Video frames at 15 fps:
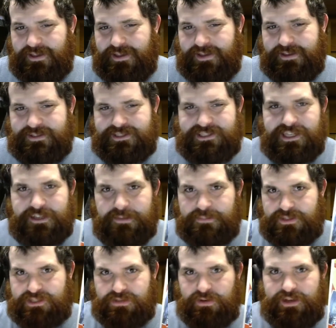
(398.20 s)
set up the
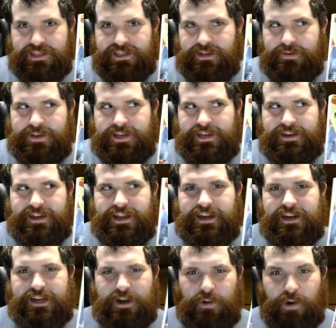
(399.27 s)
story that way it can kind
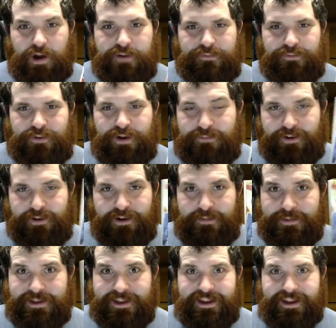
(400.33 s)
of go on forever. I
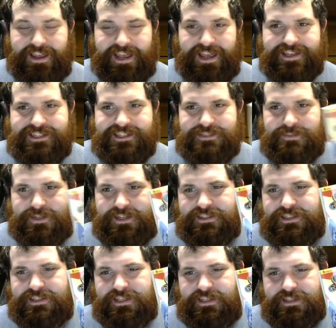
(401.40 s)
mean, and it has,
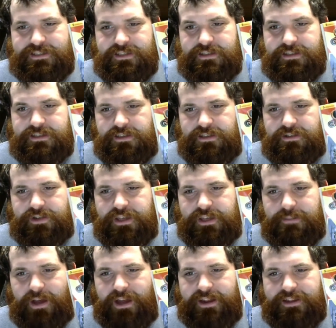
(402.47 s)
because he is in this little kid
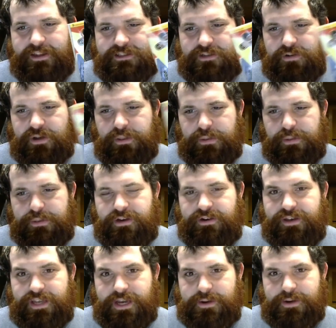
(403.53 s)
body. So in
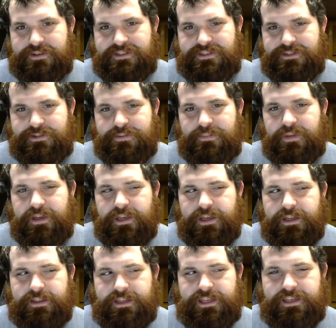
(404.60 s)
theory, I would assume
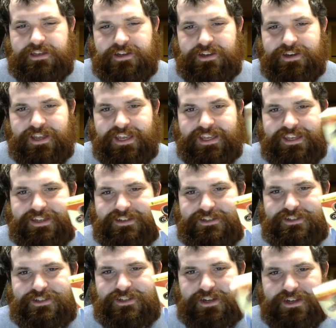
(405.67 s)
that he could
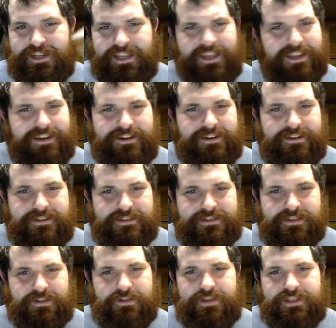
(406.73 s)
age again.
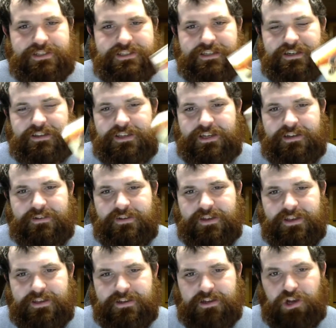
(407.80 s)
So he's gonna like
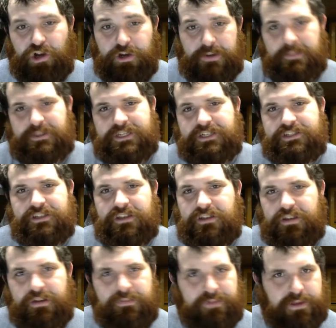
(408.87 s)
could potentially
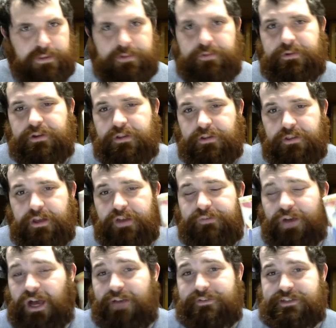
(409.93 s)
live like through another life.
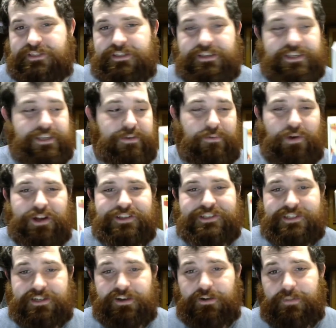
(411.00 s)
Obviously, he wants
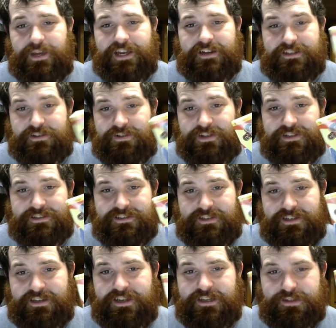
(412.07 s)
to go back to his
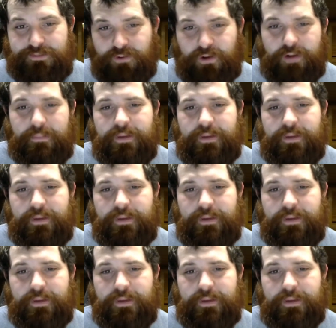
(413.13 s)
teenage form,